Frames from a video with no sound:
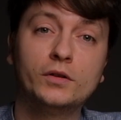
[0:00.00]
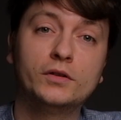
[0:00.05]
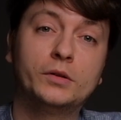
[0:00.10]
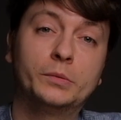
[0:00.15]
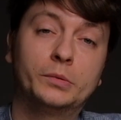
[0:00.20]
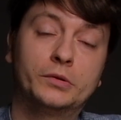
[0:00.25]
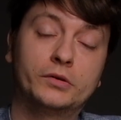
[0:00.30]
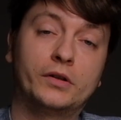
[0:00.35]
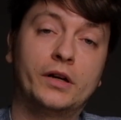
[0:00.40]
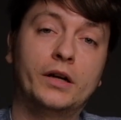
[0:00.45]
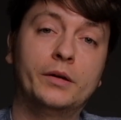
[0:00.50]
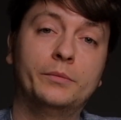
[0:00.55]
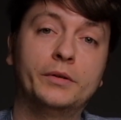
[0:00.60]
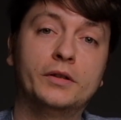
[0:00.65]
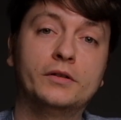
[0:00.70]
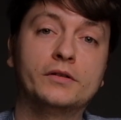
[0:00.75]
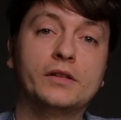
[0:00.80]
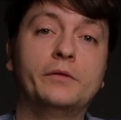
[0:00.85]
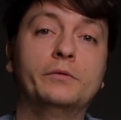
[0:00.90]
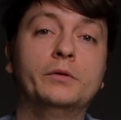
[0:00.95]
subscribe
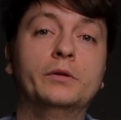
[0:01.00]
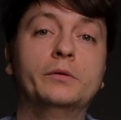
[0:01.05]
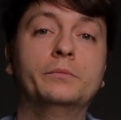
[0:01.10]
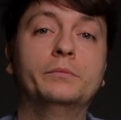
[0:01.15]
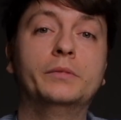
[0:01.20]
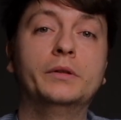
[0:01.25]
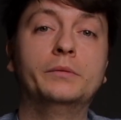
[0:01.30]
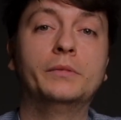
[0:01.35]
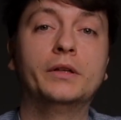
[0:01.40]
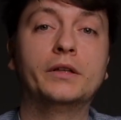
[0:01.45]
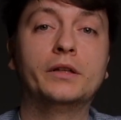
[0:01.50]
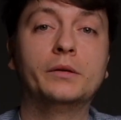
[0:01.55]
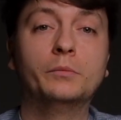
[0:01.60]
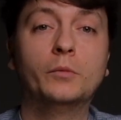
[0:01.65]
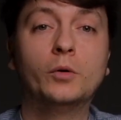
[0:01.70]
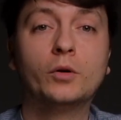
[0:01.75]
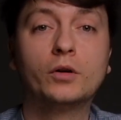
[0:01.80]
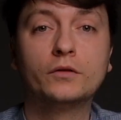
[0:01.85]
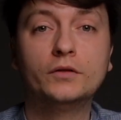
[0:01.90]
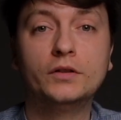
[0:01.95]
because I will be making
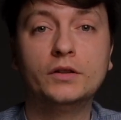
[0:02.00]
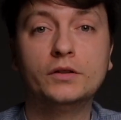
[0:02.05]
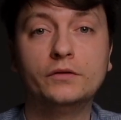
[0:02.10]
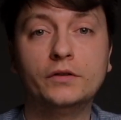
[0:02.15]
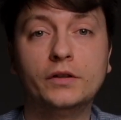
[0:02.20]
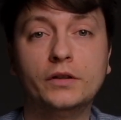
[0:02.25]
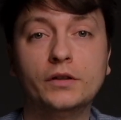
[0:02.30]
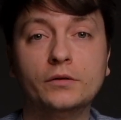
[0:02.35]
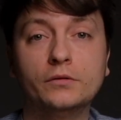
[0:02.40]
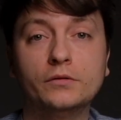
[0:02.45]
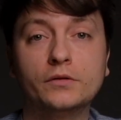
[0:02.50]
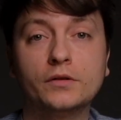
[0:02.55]
more of these videos